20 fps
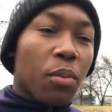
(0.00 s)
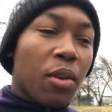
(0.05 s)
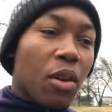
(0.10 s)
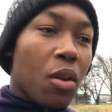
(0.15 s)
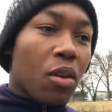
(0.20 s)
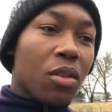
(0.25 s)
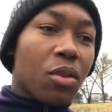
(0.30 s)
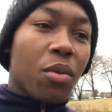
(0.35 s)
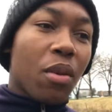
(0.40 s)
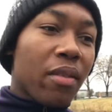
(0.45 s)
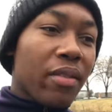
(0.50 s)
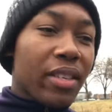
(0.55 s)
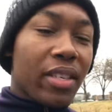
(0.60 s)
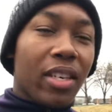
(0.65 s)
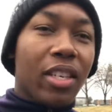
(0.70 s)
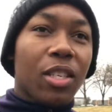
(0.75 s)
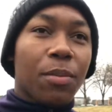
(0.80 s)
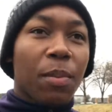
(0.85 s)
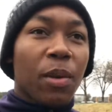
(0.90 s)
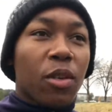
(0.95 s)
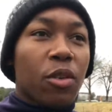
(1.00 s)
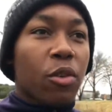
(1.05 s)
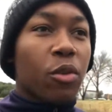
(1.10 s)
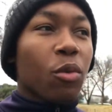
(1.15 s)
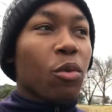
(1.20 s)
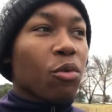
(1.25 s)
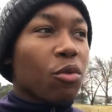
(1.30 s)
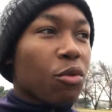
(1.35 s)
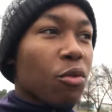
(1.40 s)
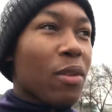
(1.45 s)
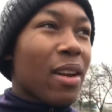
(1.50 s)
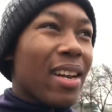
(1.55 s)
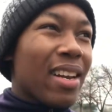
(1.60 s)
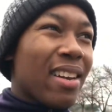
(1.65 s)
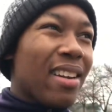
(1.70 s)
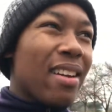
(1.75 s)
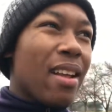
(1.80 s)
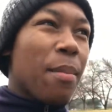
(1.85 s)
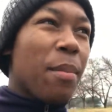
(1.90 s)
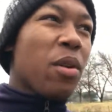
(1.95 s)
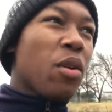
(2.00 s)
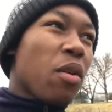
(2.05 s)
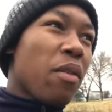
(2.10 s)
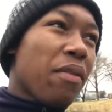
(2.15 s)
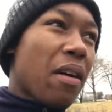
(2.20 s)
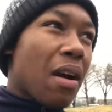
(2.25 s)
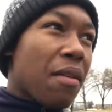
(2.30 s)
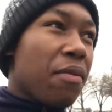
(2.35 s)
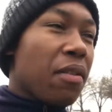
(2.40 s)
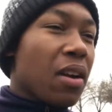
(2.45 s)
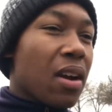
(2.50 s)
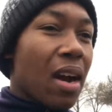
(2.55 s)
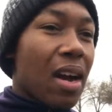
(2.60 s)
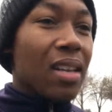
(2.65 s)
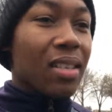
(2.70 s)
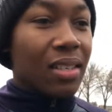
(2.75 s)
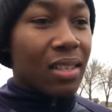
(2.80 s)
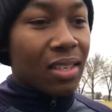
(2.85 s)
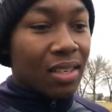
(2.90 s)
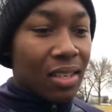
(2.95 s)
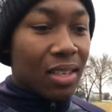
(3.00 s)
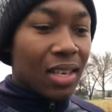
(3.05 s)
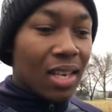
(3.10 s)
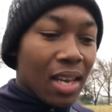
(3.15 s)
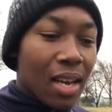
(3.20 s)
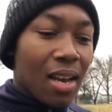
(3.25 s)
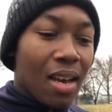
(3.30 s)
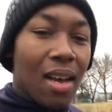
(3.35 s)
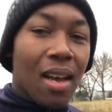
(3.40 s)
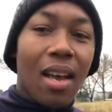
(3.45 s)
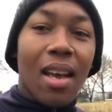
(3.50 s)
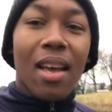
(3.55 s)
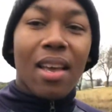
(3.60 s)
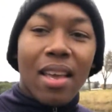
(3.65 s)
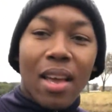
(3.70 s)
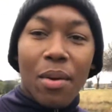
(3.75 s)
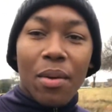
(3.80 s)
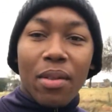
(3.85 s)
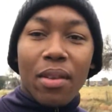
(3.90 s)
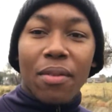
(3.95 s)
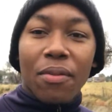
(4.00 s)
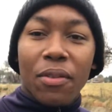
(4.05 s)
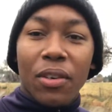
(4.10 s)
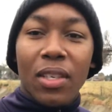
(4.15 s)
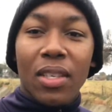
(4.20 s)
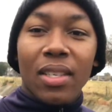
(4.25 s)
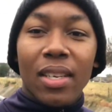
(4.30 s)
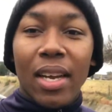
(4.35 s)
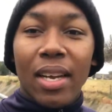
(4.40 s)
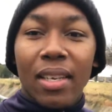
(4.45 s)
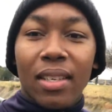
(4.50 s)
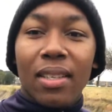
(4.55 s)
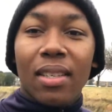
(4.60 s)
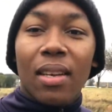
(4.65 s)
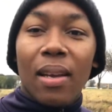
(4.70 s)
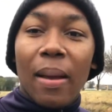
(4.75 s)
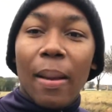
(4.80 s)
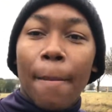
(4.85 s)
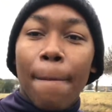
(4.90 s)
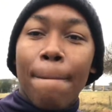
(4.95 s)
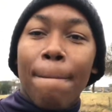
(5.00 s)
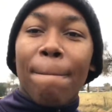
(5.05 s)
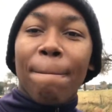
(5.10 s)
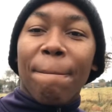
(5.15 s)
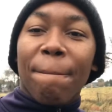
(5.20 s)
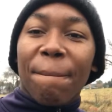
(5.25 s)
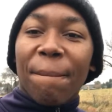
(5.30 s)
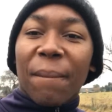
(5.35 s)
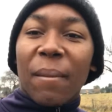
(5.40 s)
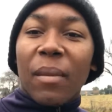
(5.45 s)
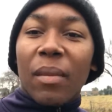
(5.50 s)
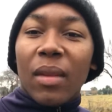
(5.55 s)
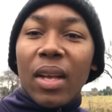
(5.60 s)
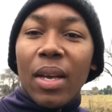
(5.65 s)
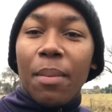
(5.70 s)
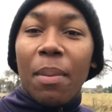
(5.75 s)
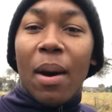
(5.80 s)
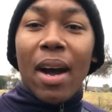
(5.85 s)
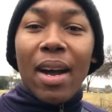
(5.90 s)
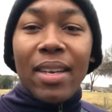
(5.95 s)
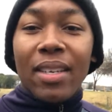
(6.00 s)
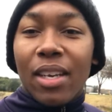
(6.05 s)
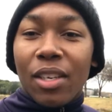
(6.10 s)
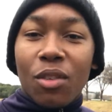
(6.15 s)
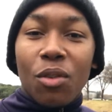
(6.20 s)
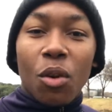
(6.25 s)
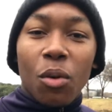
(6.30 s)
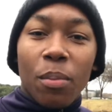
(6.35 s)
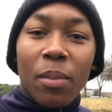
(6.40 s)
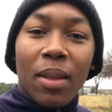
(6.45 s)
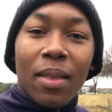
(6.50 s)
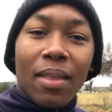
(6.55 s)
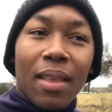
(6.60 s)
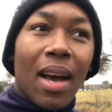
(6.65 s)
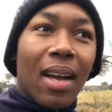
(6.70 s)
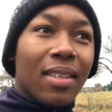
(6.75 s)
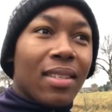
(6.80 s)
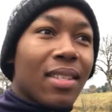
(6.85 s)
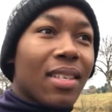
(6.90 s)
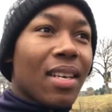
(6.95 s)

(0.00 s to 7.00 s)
because we obviously speak Sotho and a bit of Afrikaans here in the Free State. But it does not mean that